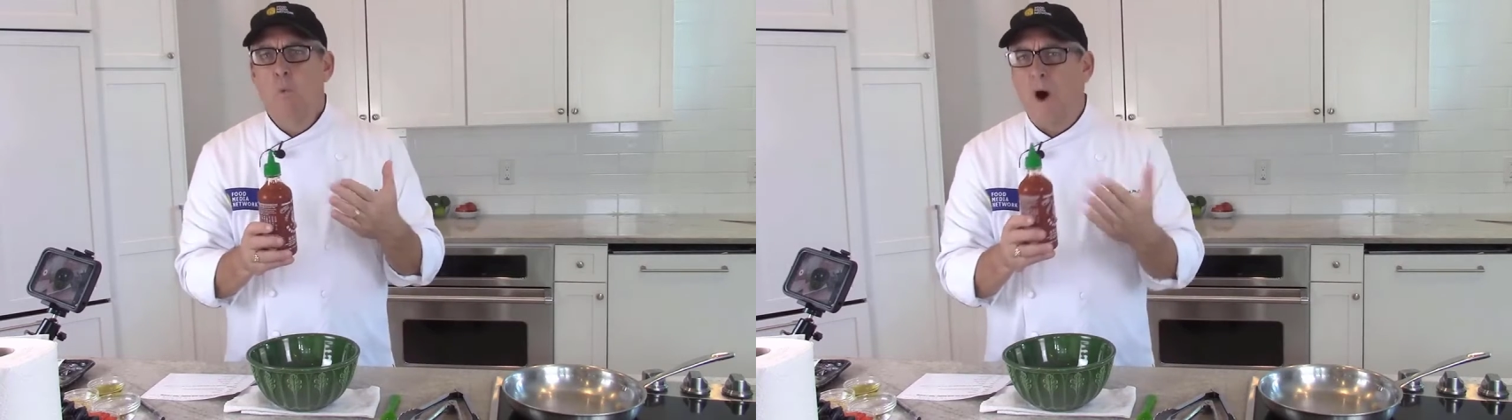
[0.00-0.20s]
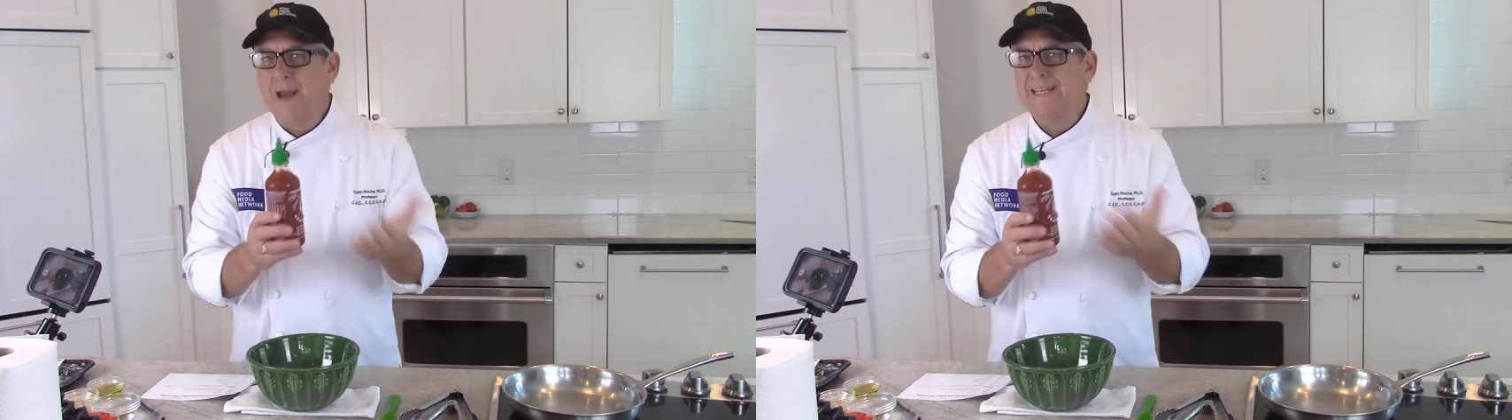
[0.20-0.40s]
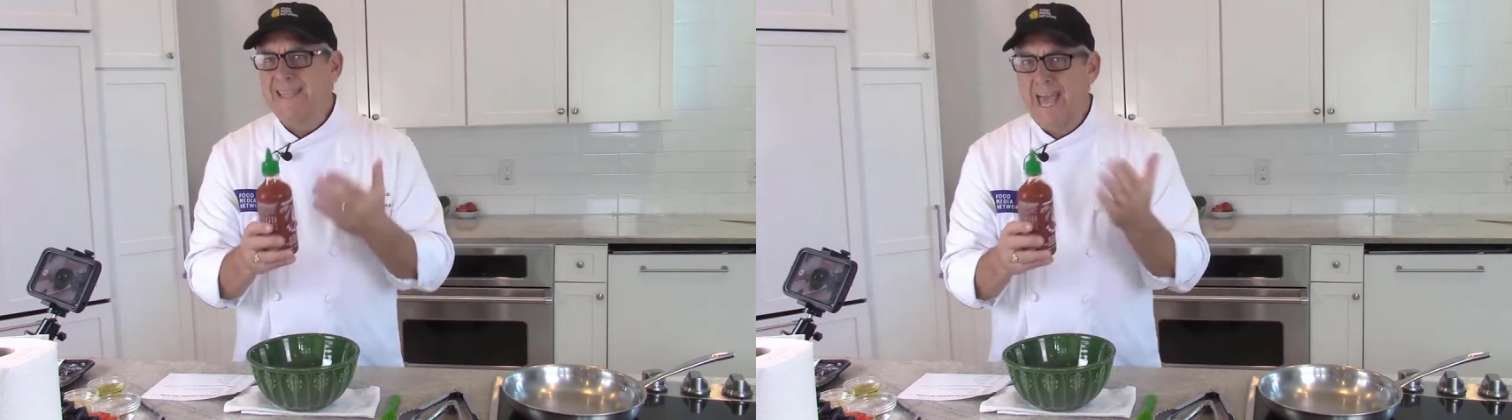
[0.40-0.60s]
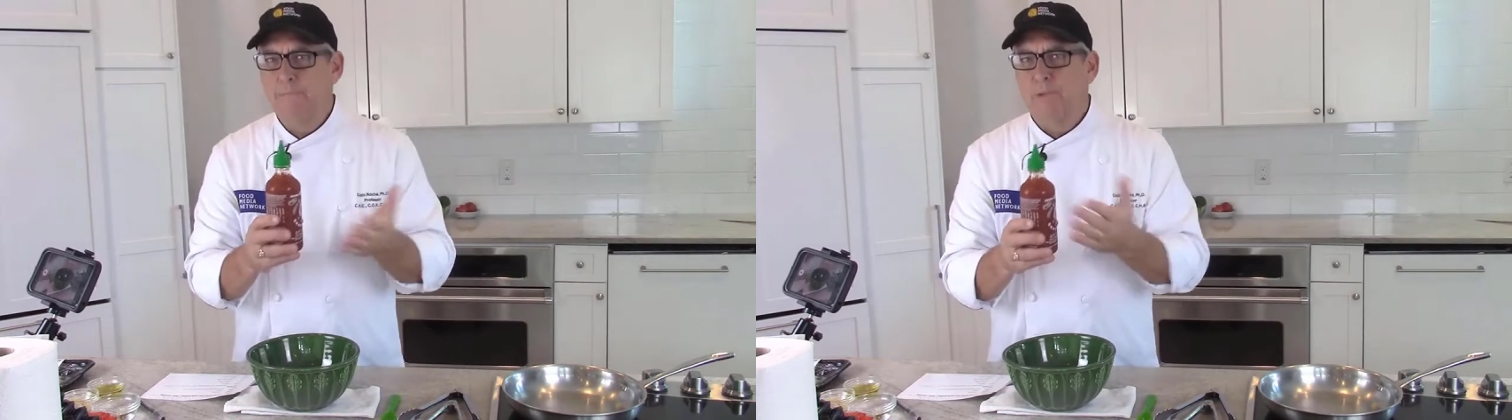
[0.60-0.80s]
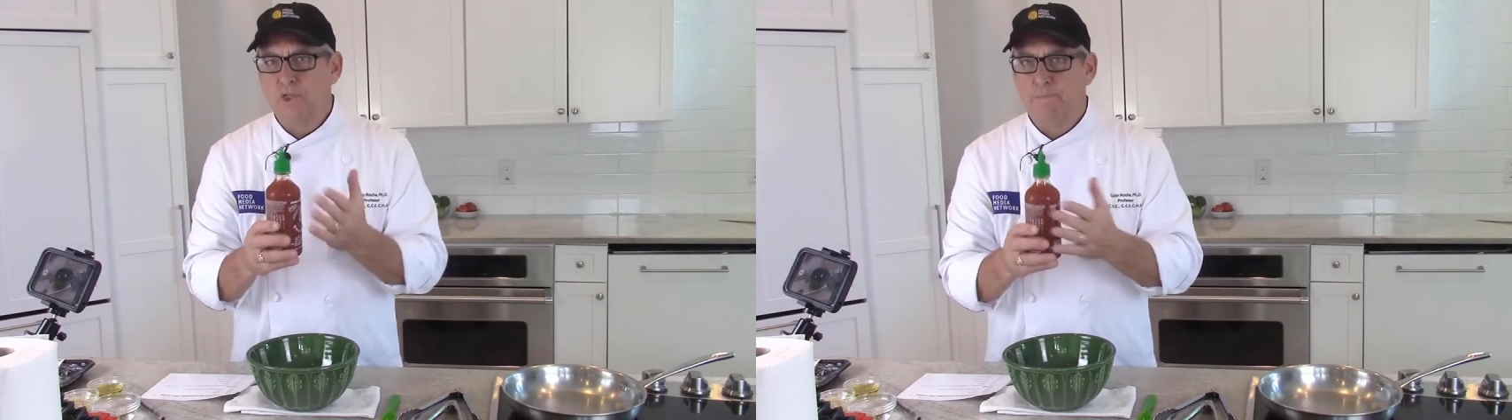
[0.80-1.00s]
1
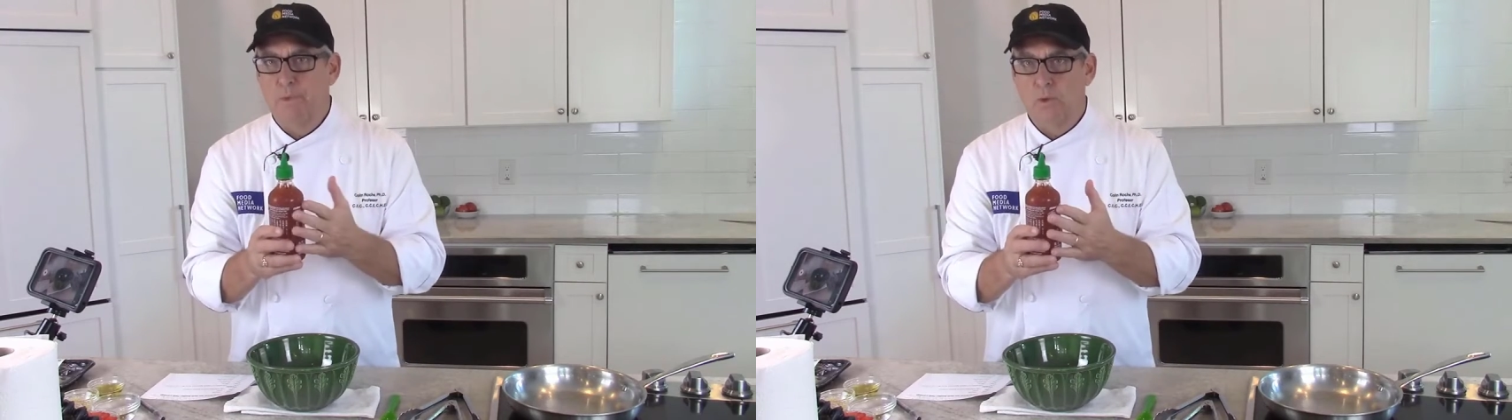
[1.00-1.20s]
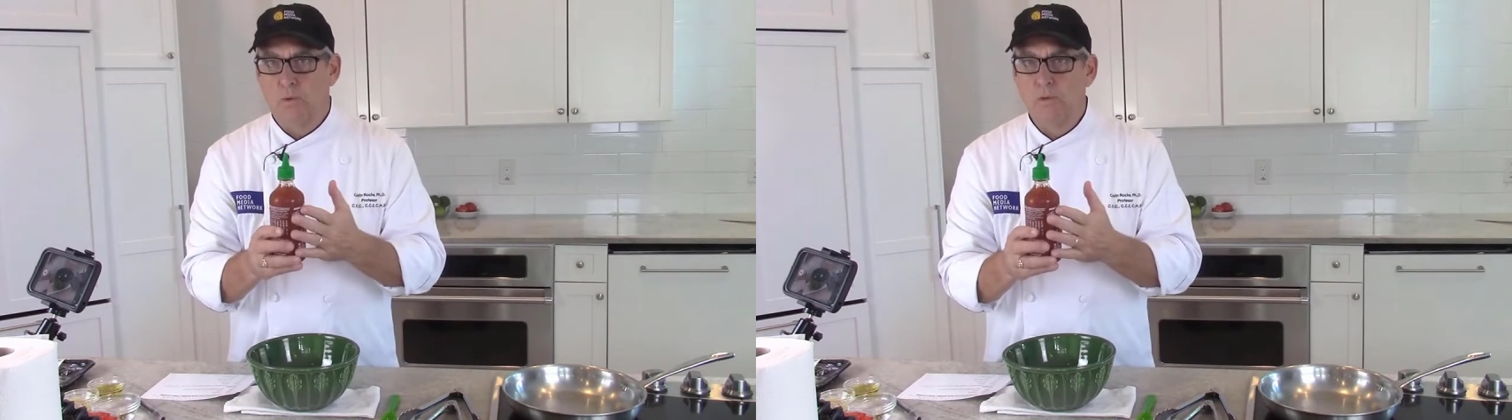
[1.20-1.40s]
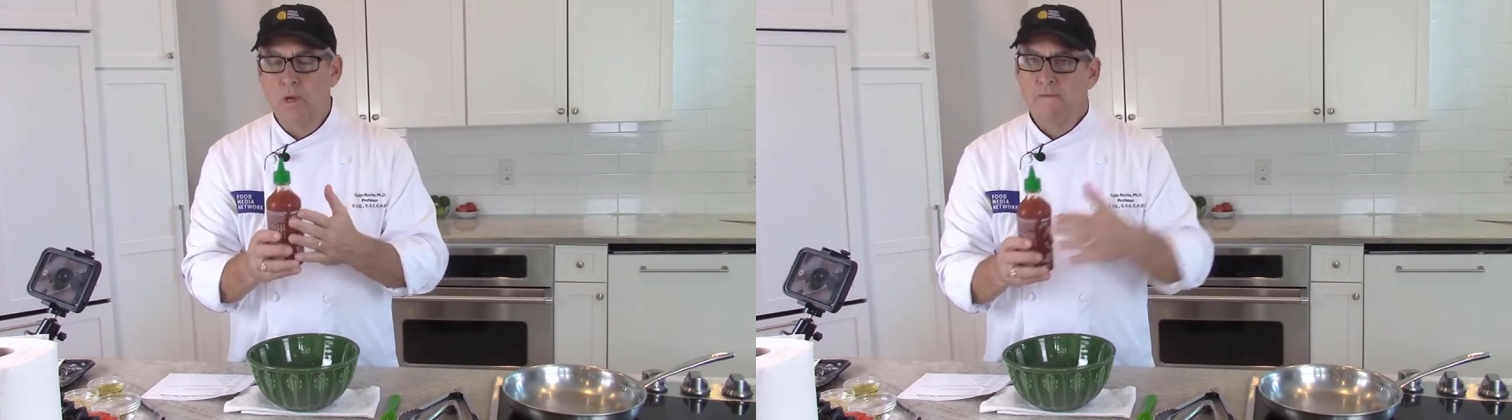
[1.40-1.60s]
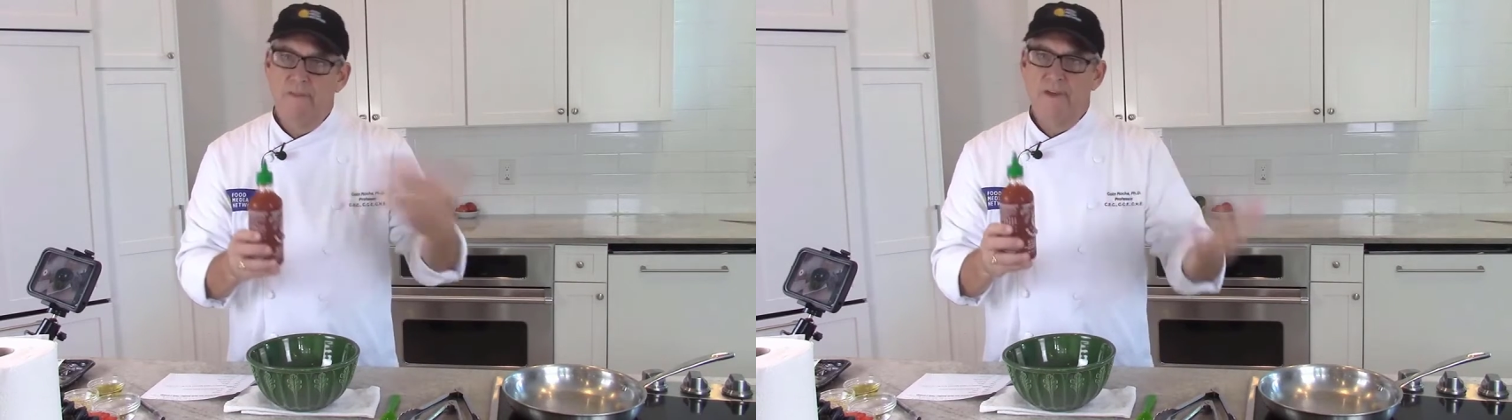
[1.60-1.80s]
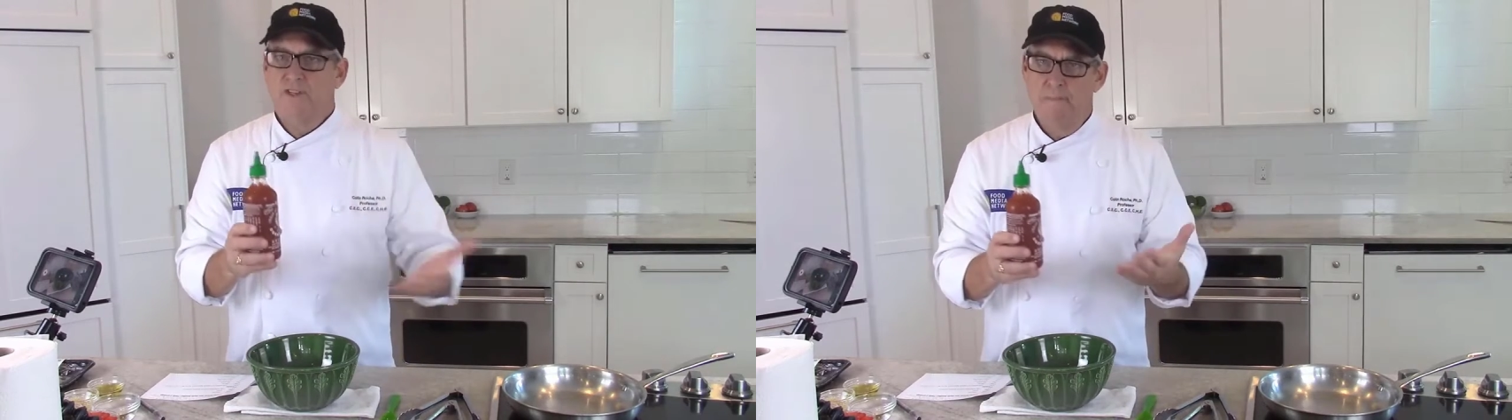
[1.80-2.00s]
tablespoon for
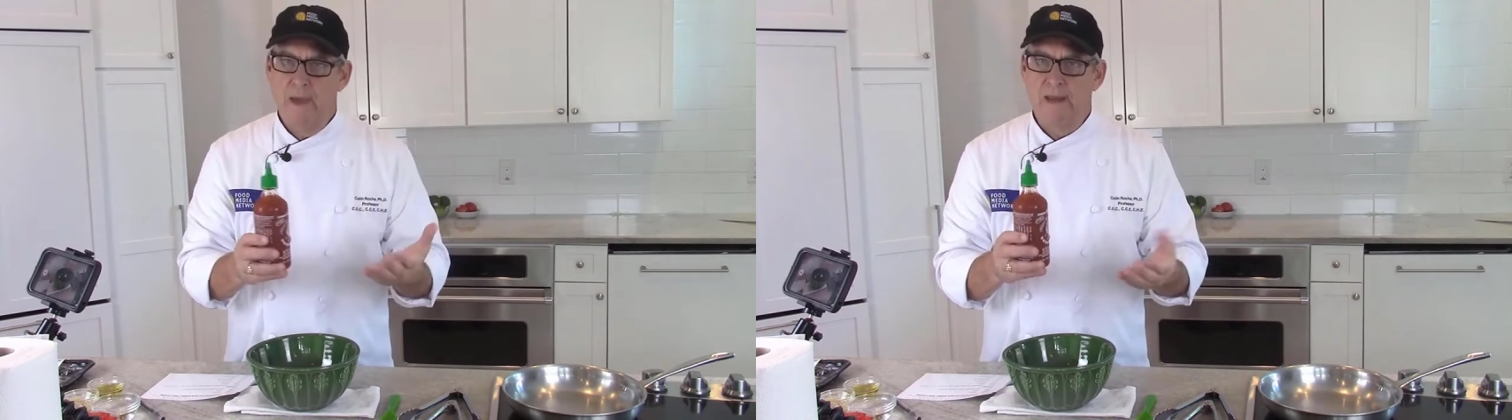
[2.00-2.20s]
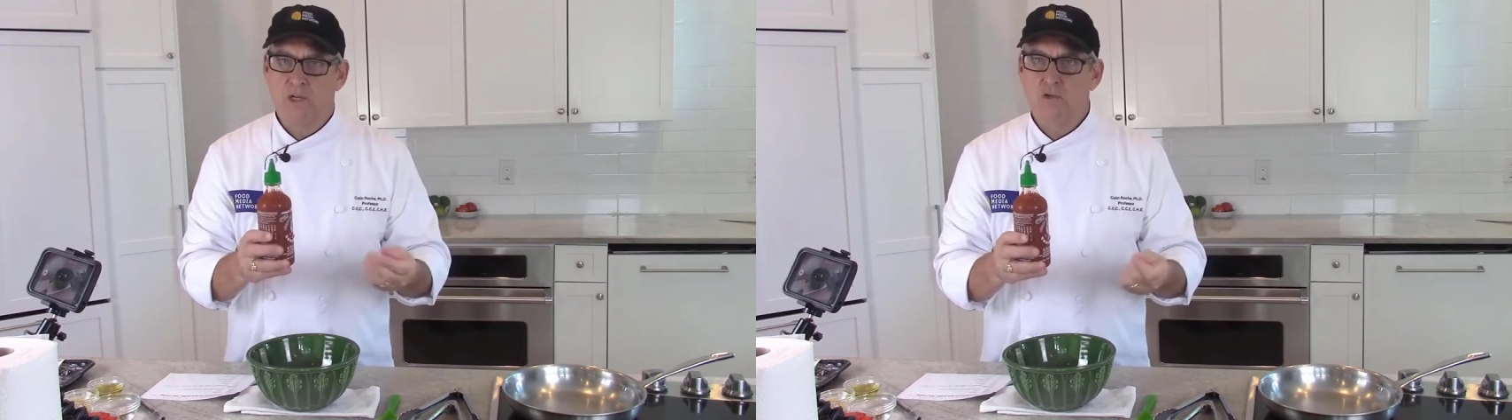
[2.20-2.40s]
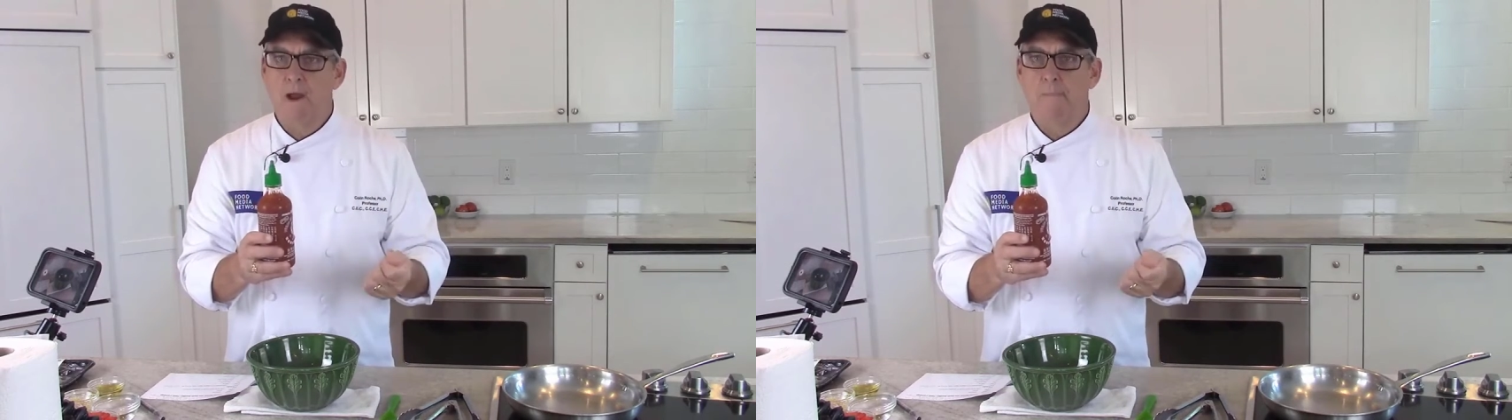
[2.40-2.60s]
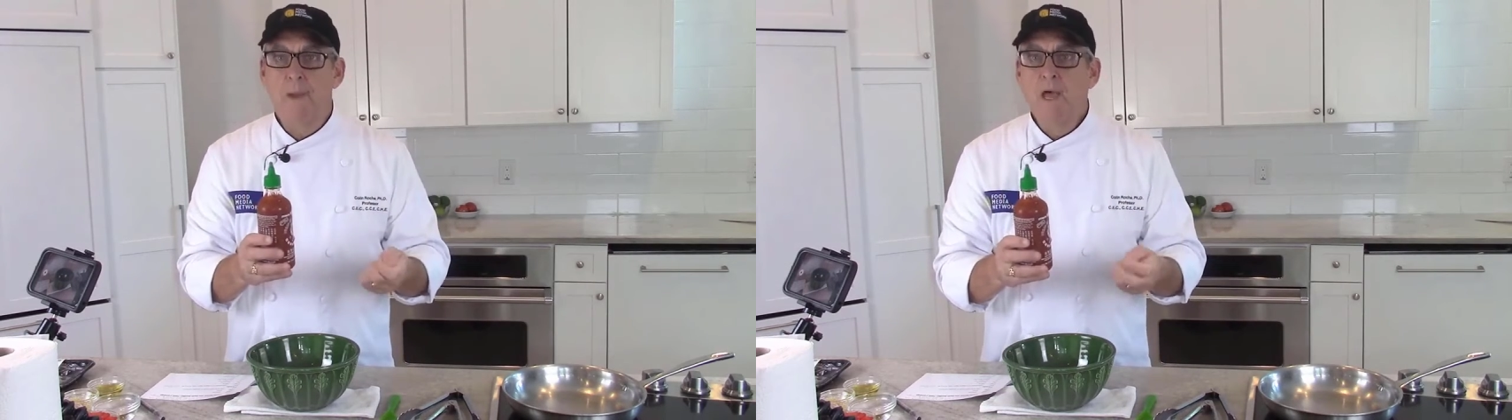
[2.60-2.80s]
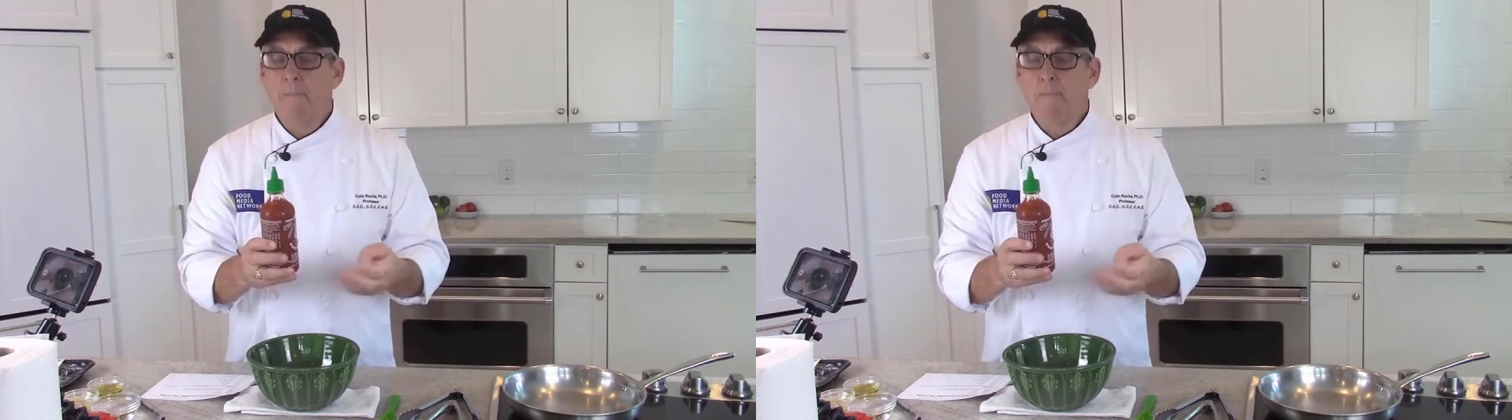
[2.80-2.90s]
this many shrimp.